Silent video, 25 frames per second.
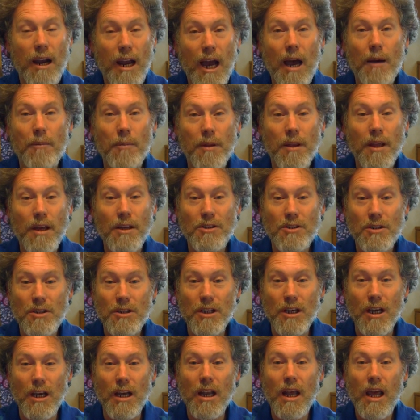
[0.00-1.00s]
happy that you
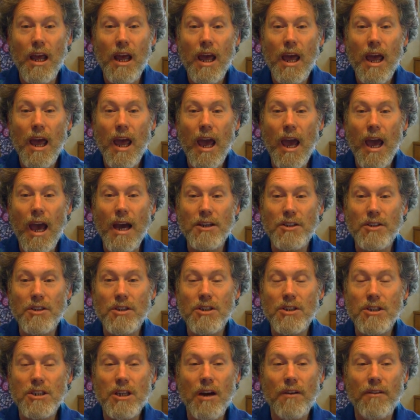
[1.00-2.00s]
did as you
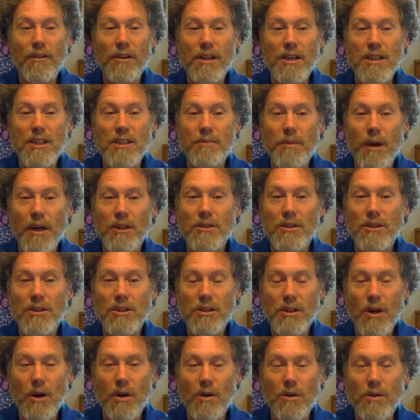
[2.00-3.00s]
discover these special
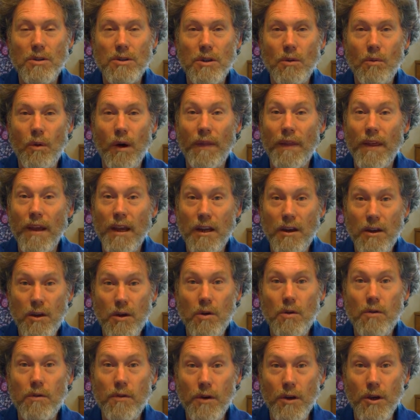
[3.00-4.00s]
stones and what they can
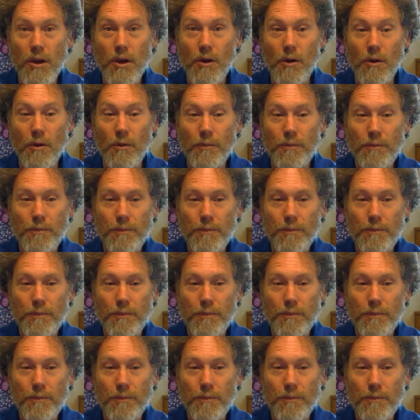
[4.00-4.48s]
do for you.